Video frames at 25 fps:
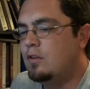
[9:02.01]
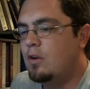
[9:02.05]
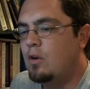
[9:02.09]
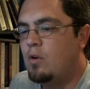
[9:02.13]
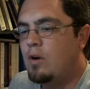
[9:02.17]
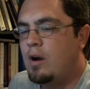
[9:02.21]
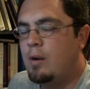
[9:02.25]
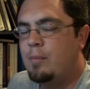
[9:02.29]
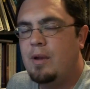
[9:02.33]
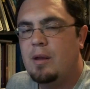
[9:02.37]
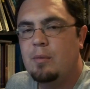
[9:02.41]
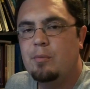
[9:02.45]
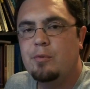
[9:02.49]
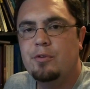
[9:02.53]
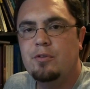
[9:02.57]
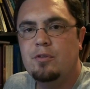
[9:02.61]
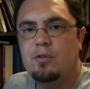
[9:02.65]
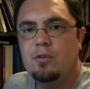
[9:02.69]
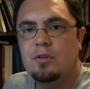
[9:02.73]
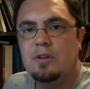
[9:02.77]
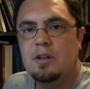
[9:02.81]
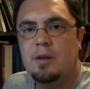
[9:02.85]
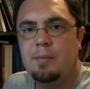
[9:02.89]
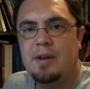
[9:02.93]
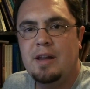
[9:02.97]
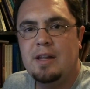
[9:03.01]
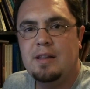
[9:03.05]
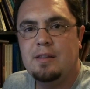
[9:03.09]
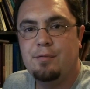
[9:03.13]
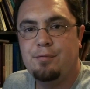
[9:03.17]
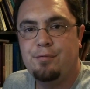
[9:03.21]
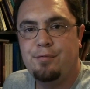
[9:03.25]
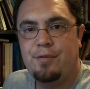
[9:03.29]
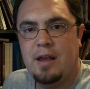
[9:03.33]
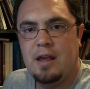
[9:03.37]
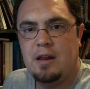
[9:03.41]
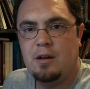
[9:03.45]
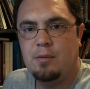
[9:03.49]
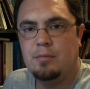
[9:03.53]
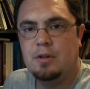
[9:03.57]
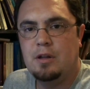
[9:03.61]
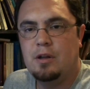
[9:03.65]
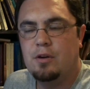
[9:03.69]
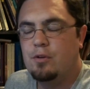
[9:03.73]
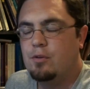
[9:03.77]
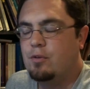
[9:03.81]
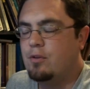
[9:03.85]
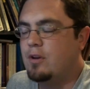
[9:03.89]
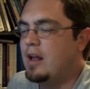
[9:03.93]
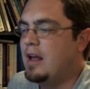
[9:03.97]
So I'm able to eliminate the phantom
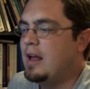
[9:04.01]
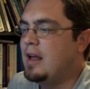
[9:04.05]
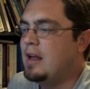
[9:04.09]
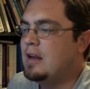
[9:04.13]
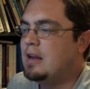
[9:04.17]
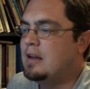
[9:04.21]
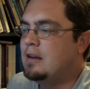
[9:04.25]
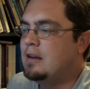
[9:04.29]
load